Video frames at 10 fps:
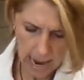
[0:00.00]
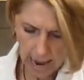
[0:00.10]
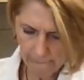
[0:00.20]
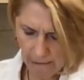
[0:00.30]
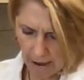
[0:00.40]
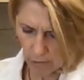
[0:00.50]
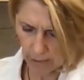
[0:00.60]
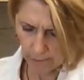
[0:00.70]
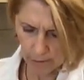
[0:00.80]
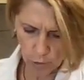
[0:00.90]
I found
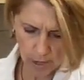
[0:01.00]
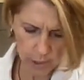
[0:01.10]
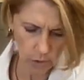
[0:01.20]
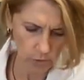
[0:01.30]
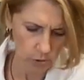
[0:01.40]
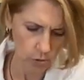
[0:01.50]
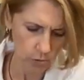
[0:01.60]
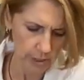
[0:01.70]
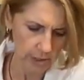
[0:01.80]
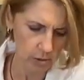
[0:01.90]
that if I try to use a
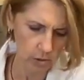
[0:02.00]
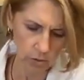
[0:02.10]
utensil,